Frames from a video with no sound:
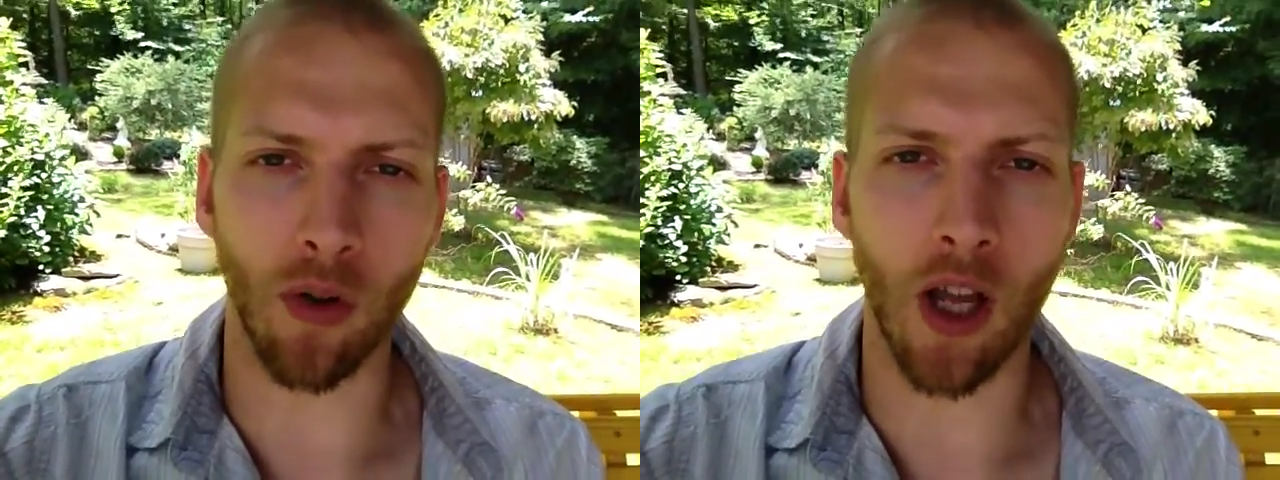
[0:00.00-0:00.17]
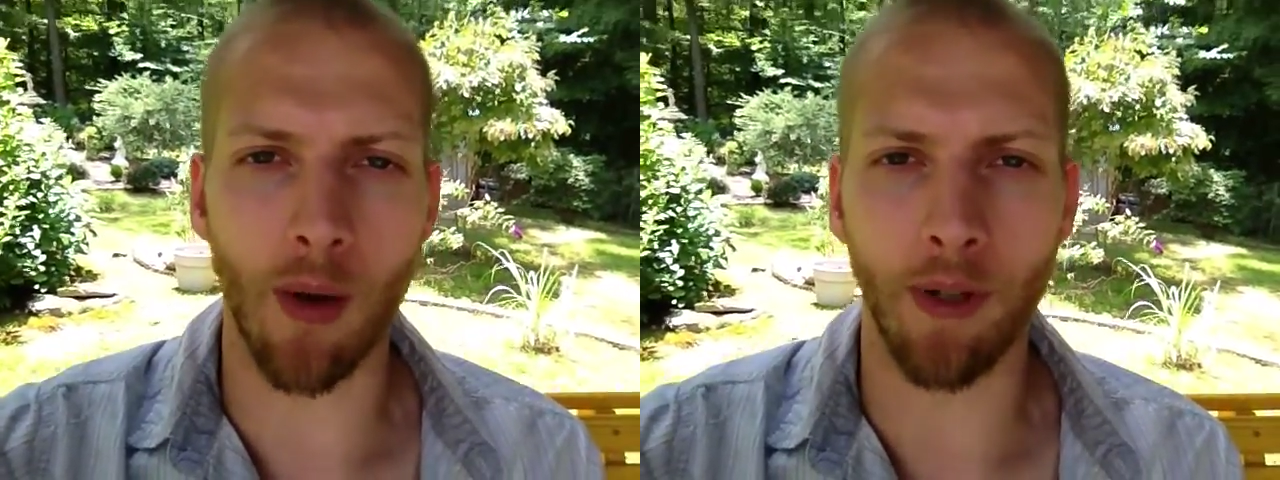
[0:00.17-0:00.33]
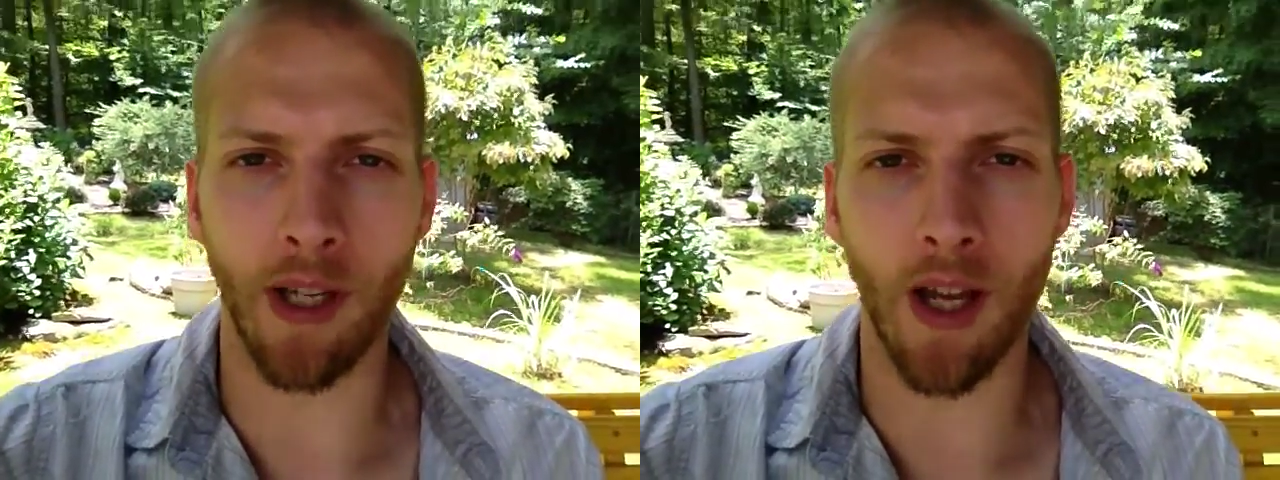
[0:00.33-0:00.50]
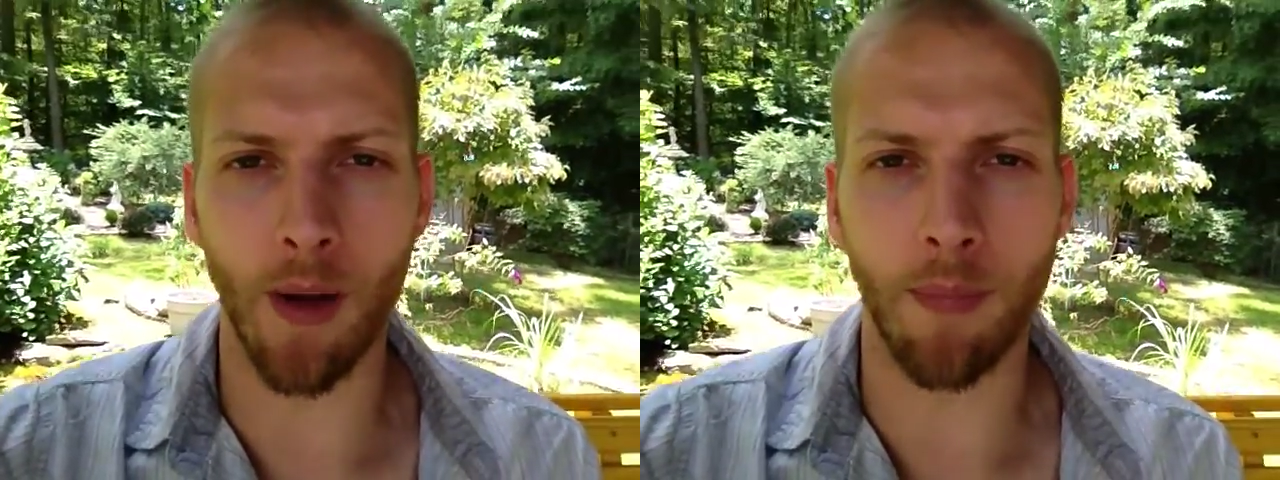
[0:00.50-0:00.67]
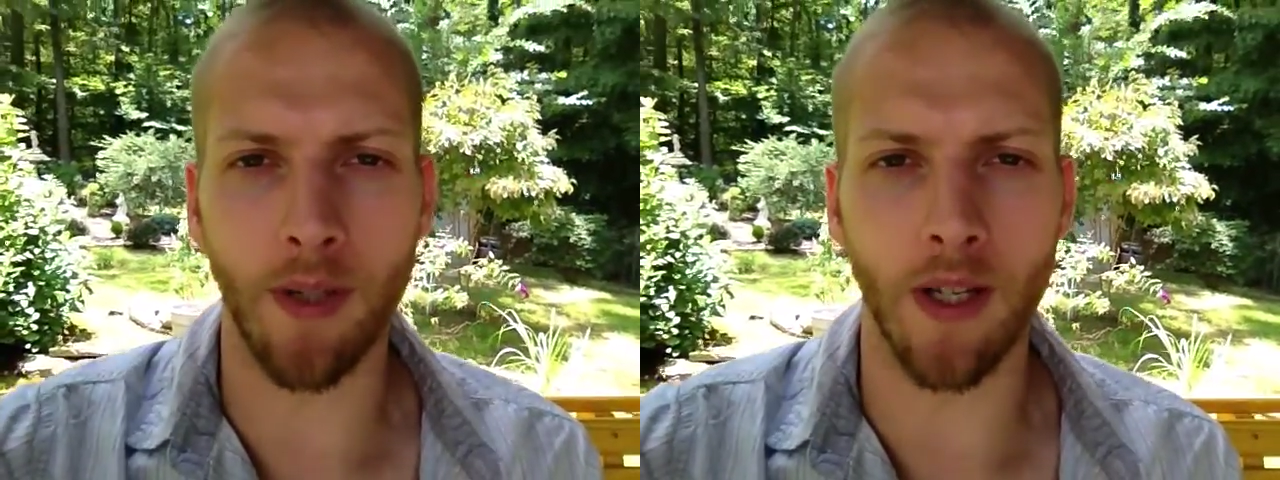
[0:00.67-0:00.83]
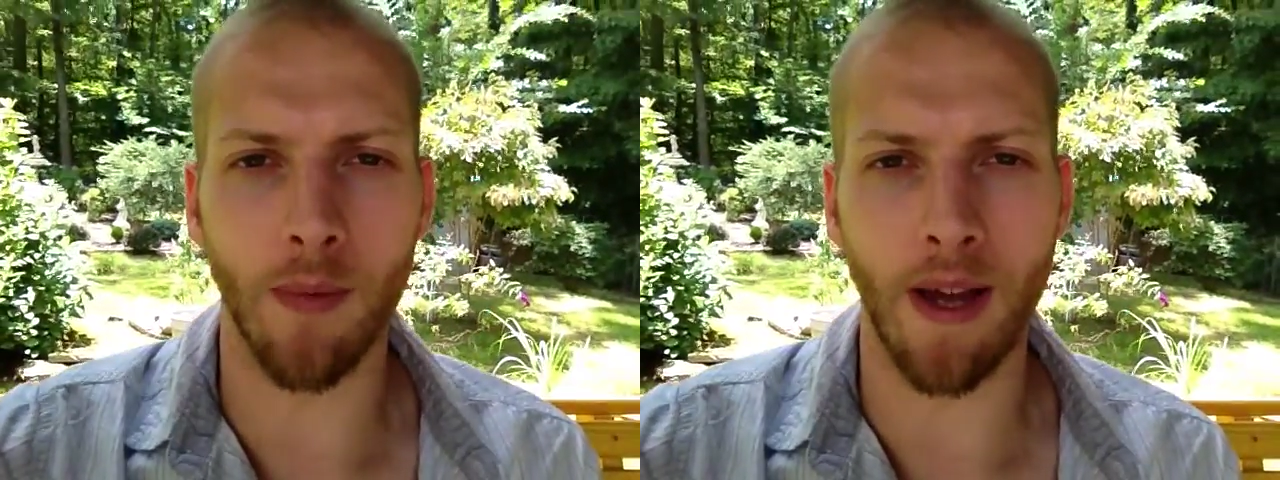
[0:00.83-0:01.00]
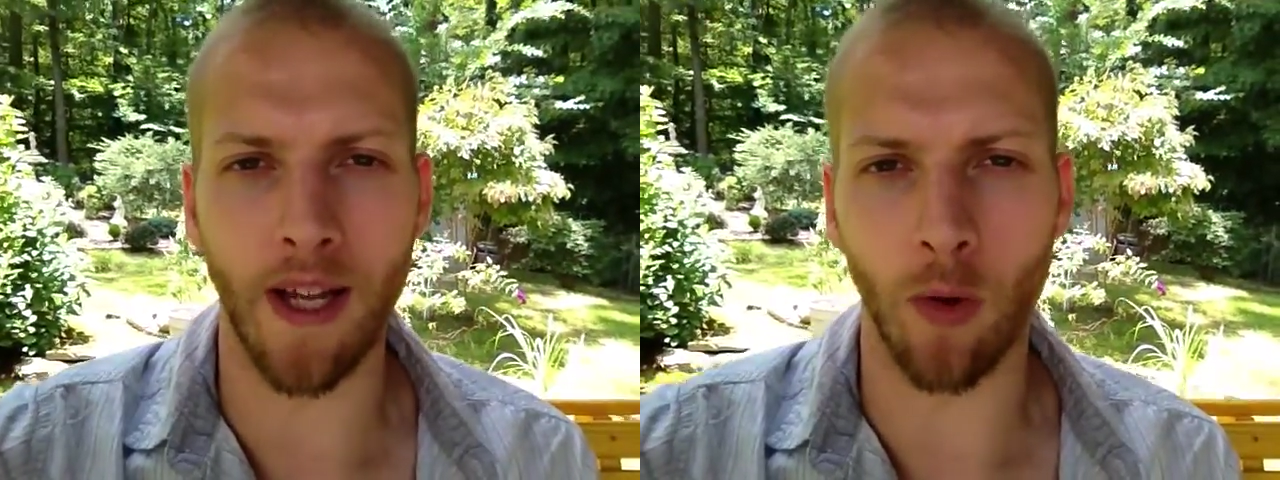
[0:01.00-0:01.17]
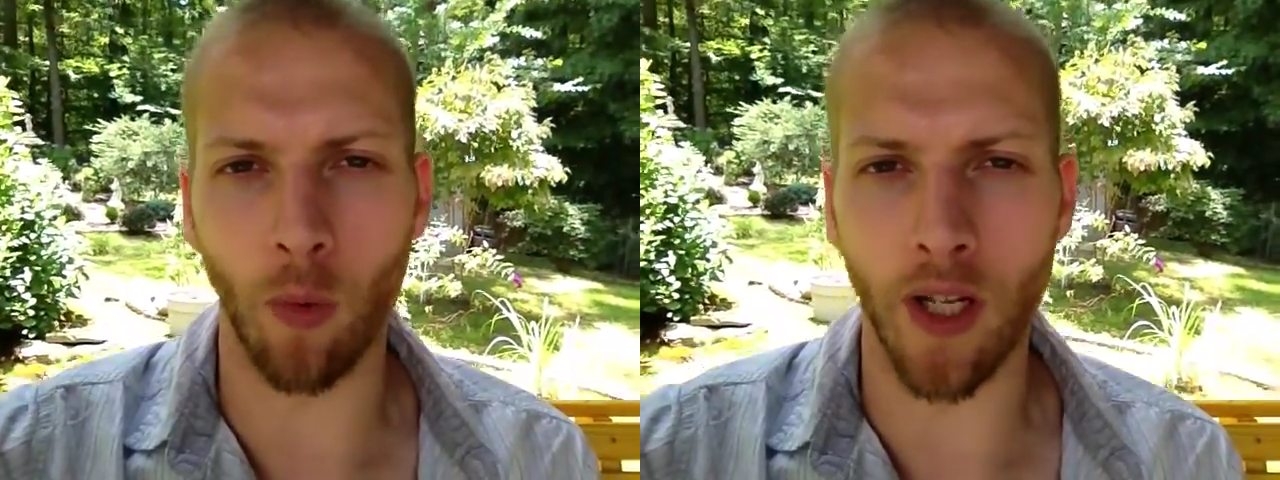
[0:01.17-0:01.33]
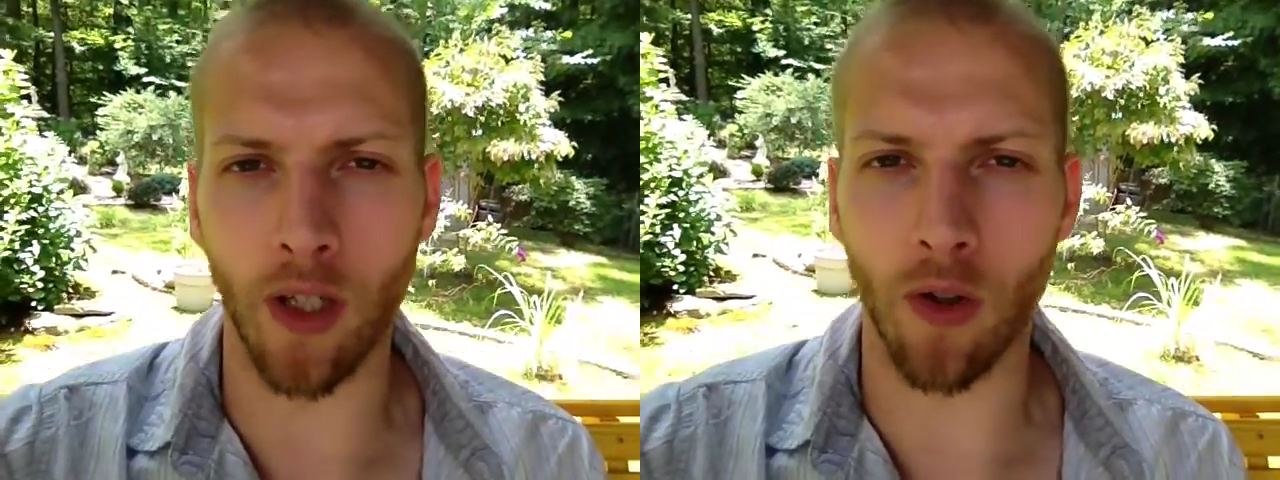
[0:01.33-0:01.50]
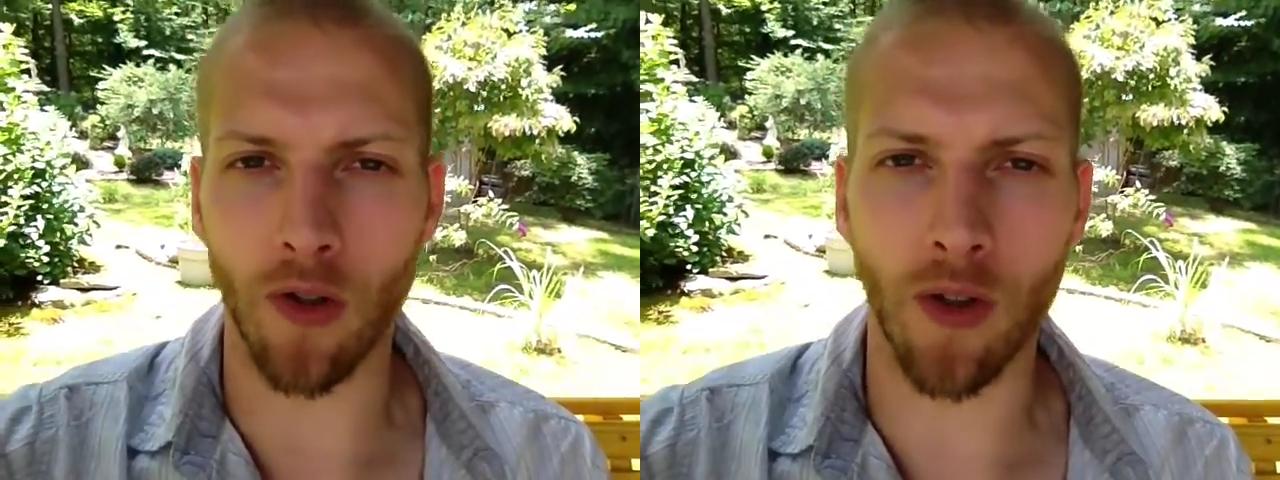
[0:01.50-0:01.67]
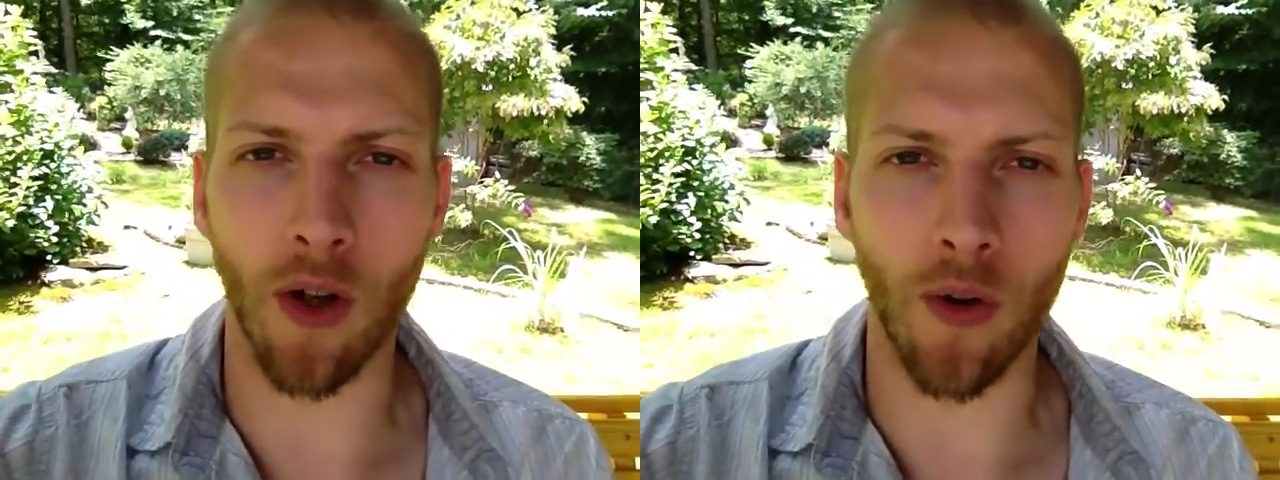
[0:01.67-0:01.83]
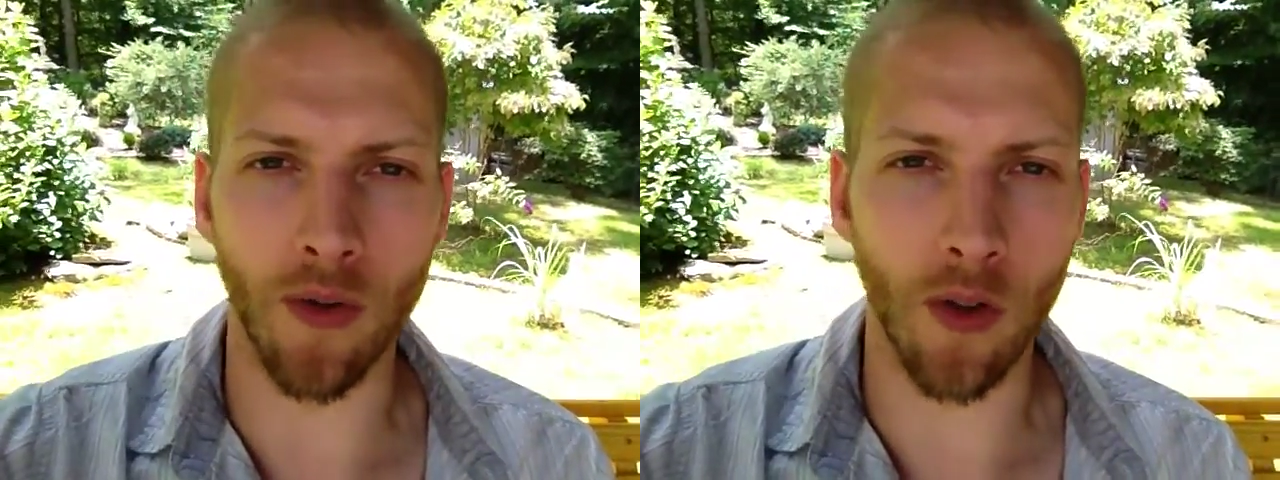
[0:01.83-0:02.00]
coming up in about a week or so.